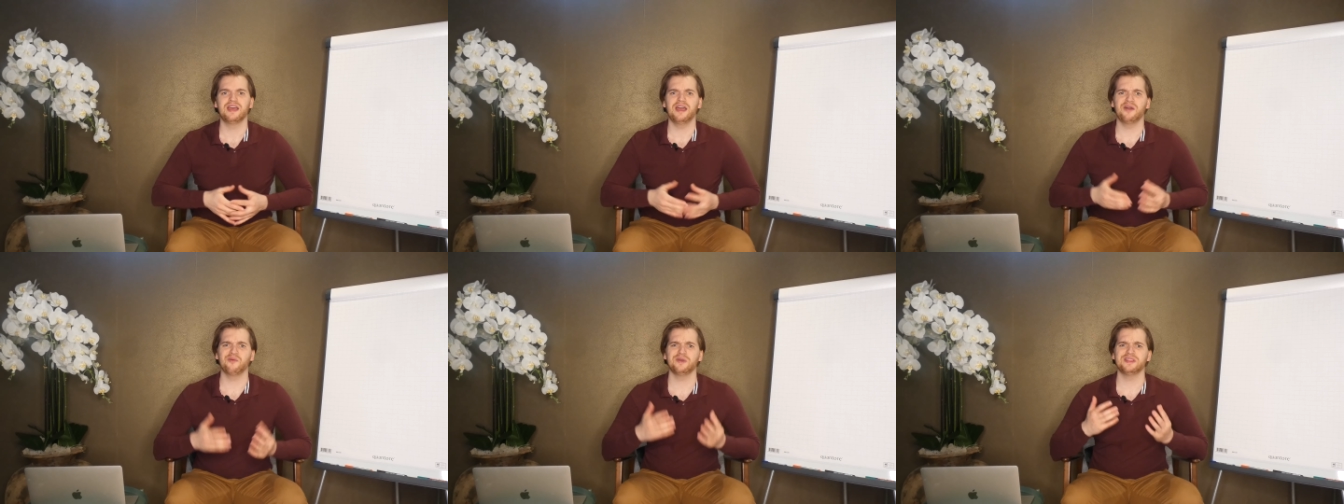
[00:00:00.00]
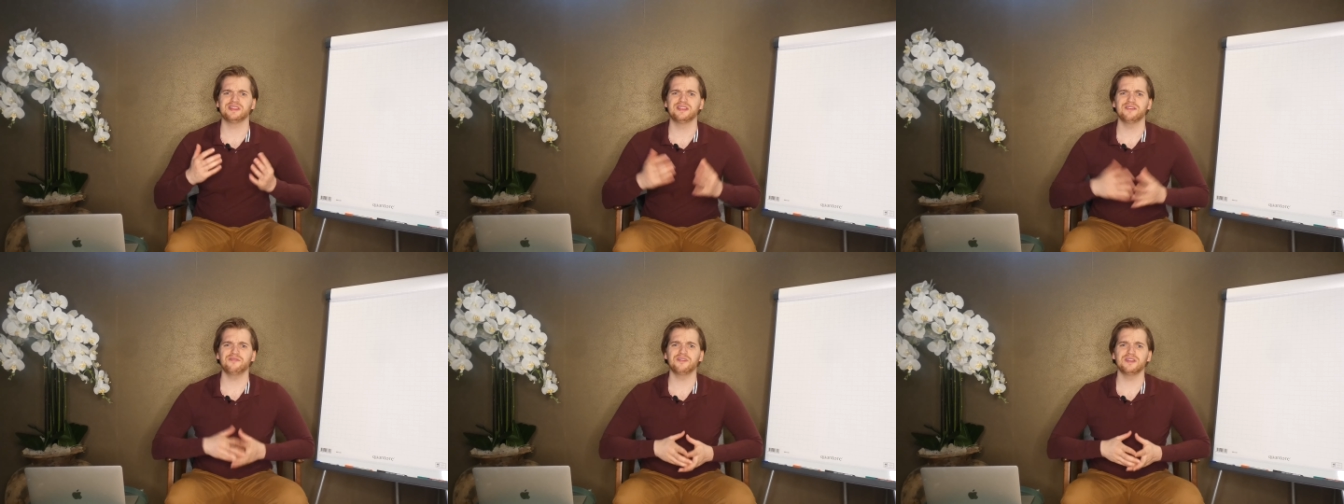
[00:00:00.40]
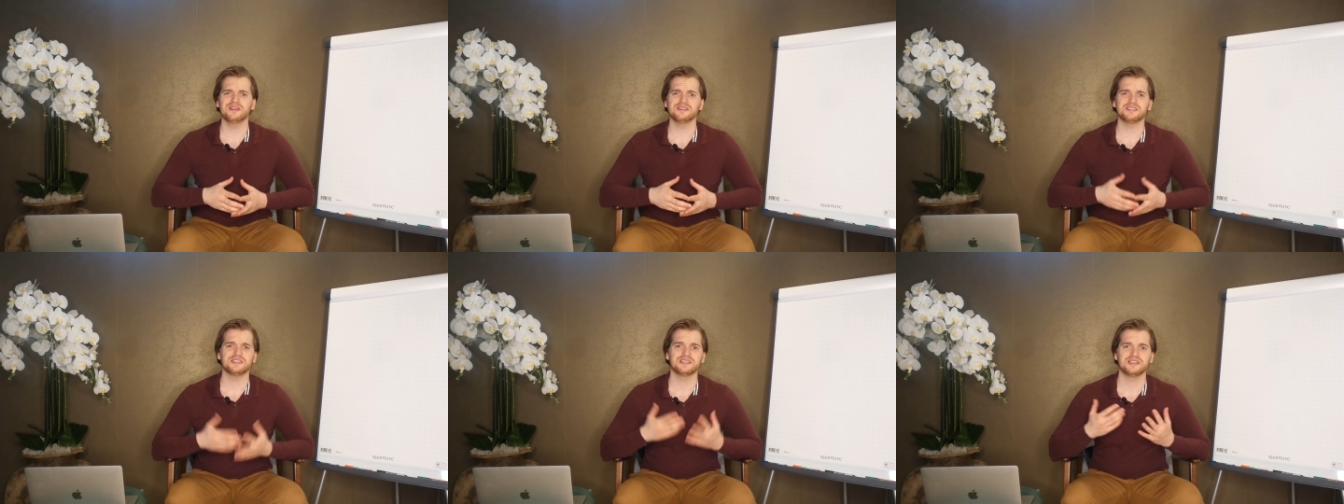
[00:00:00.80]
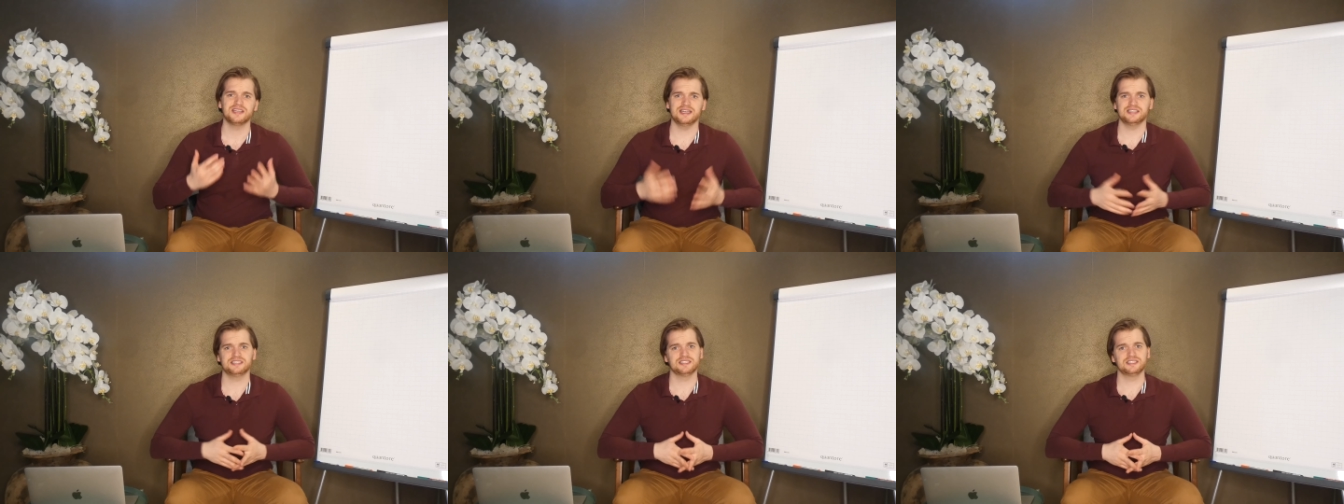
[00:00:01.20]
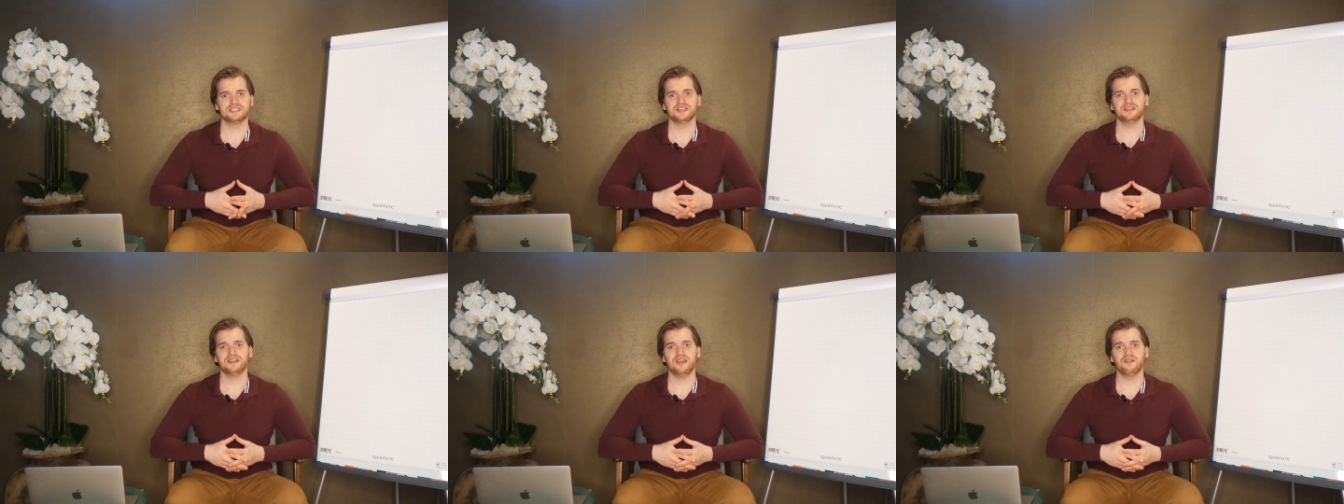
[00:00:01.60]
And with dividends, yes, it's
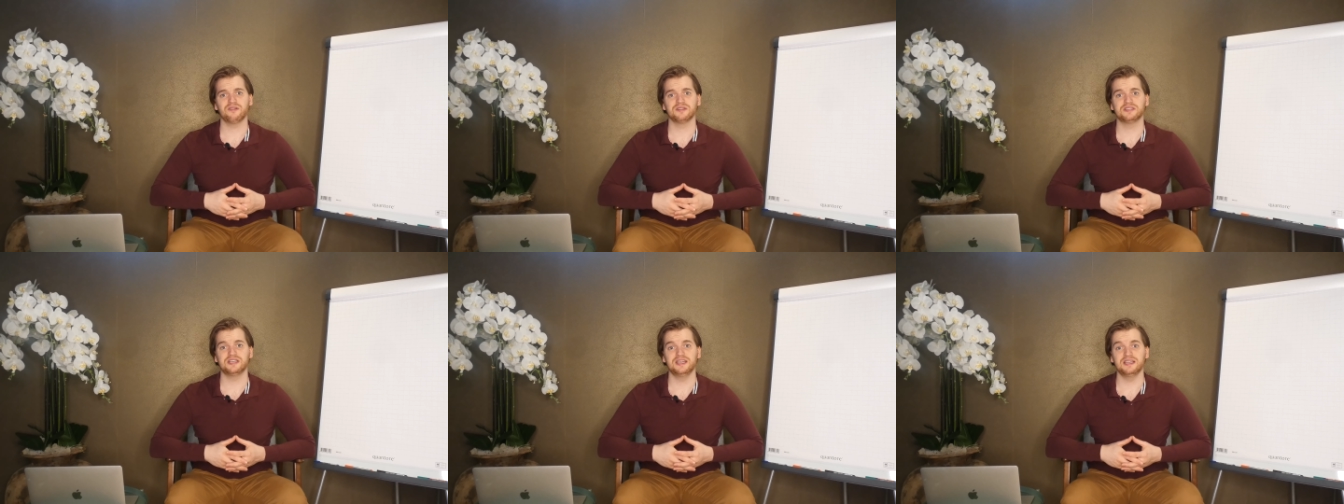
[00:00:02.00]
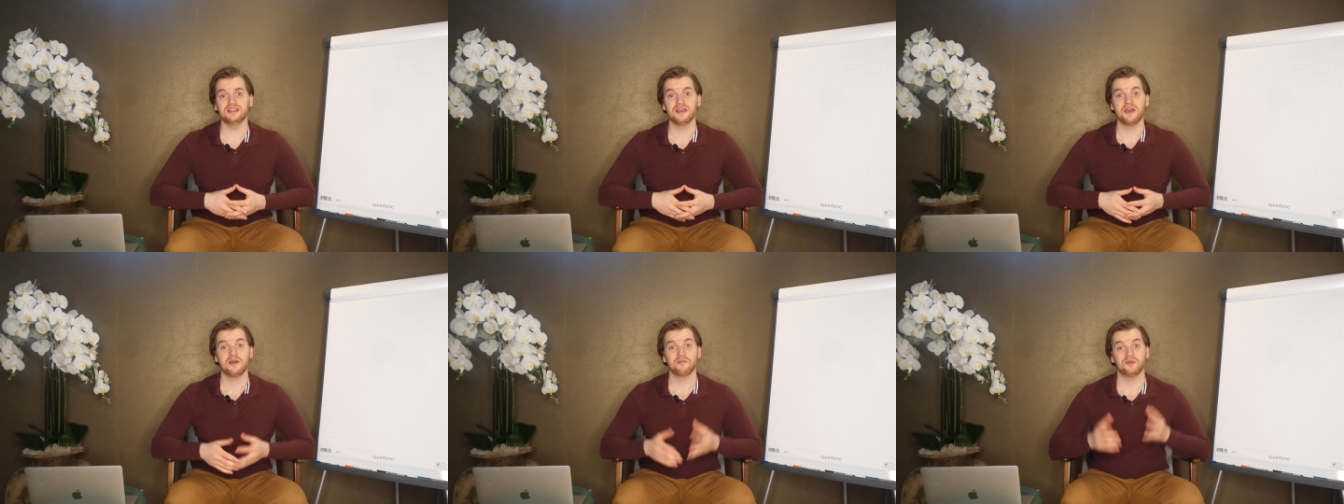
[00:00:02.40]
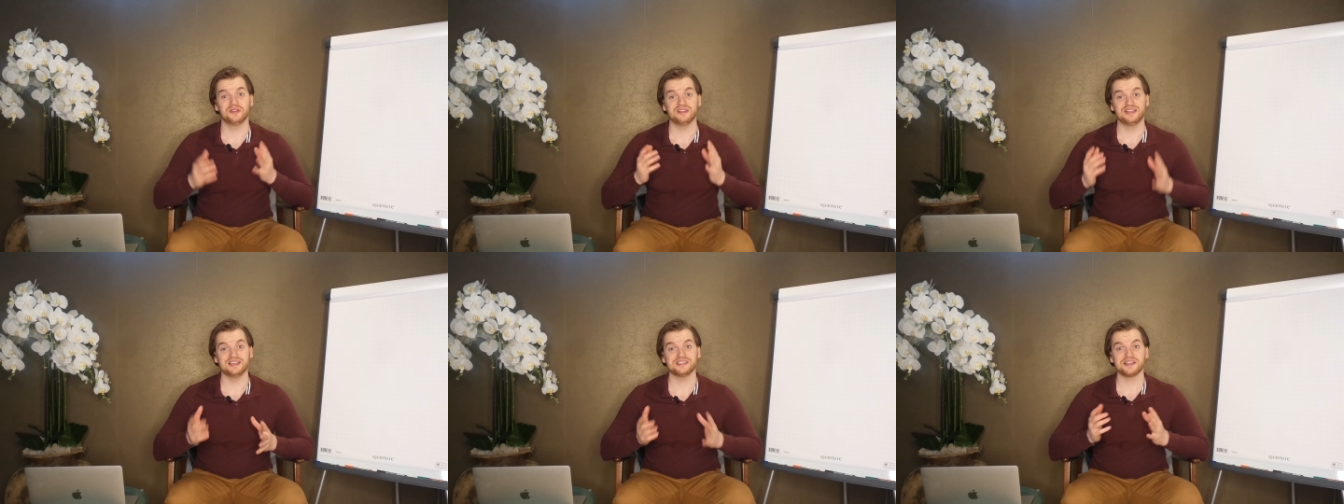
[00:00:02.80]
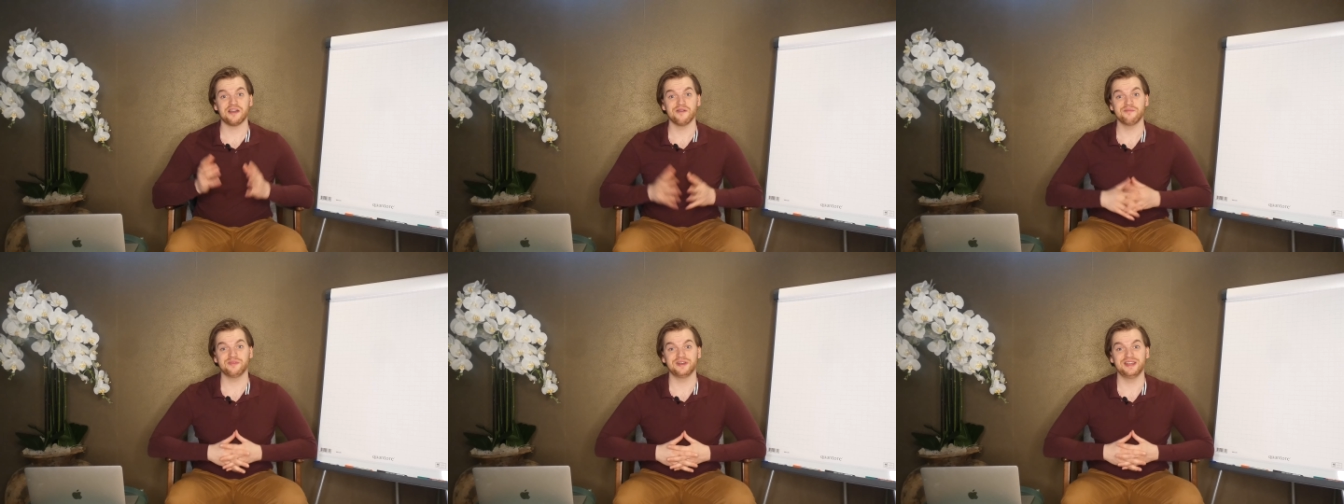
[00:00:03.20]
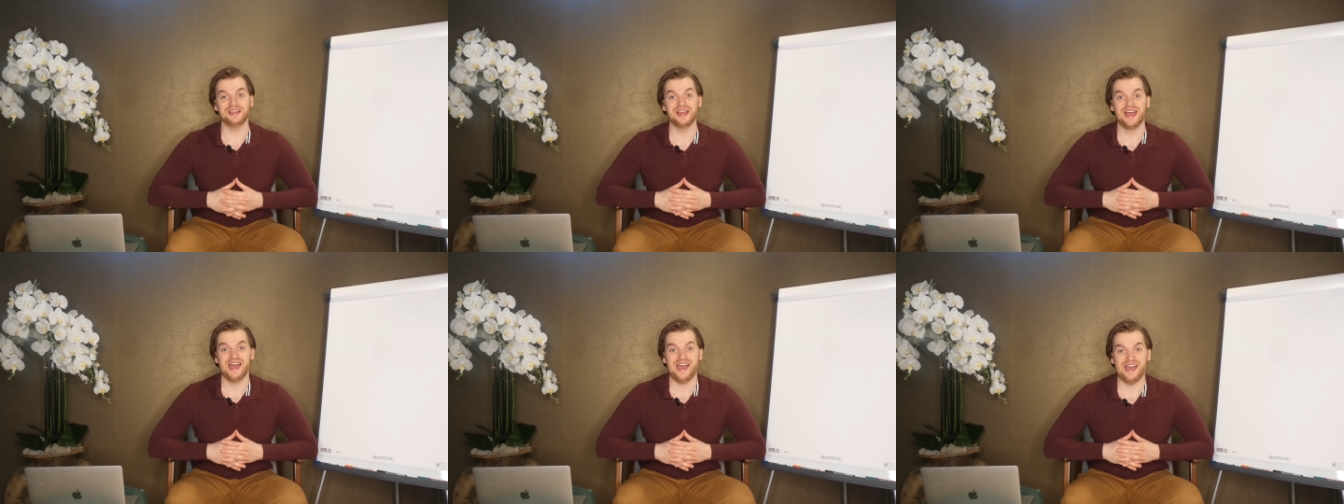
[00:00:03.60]
not guaranteed, but this
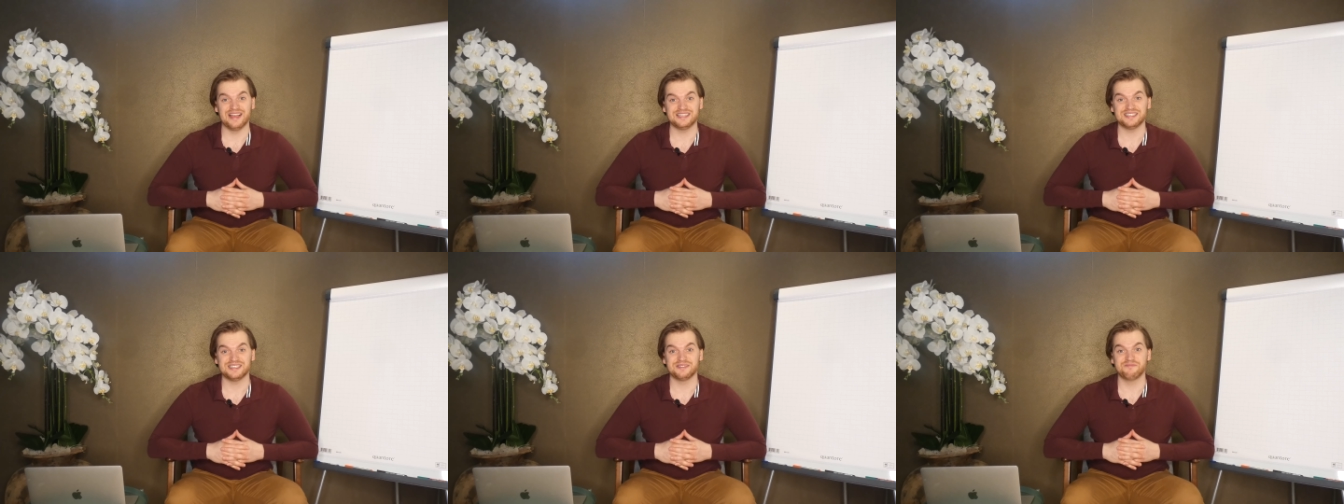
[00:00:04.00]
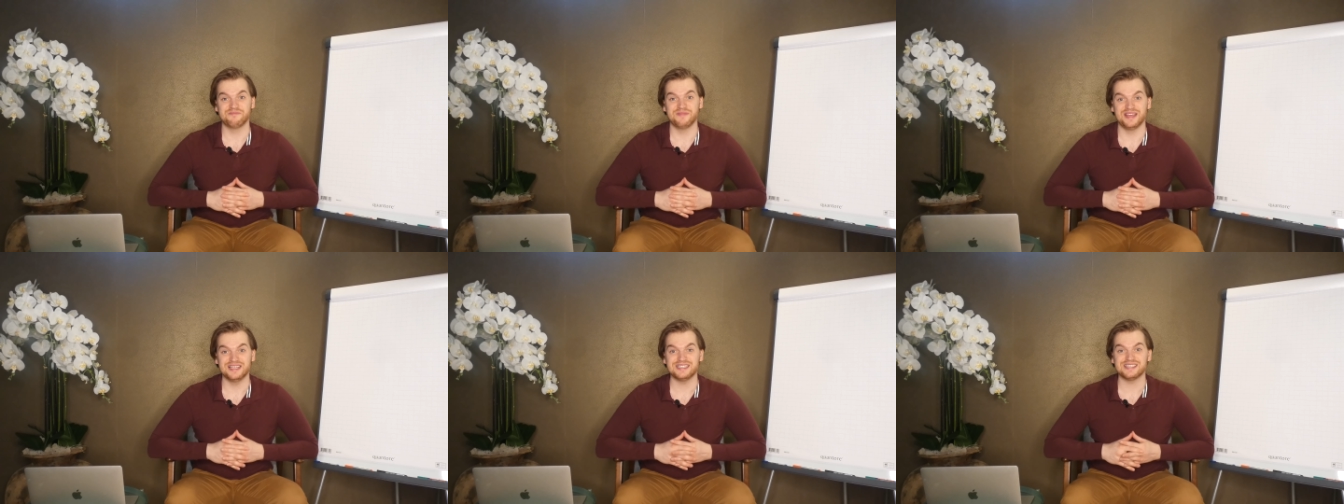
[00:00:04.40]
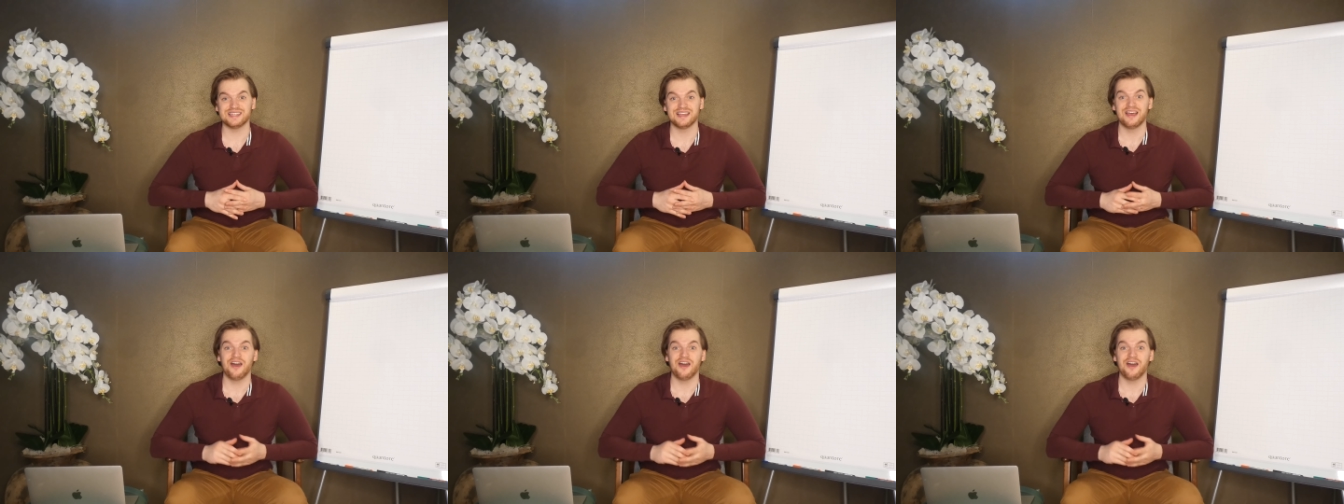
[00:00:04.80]
company hasn't missed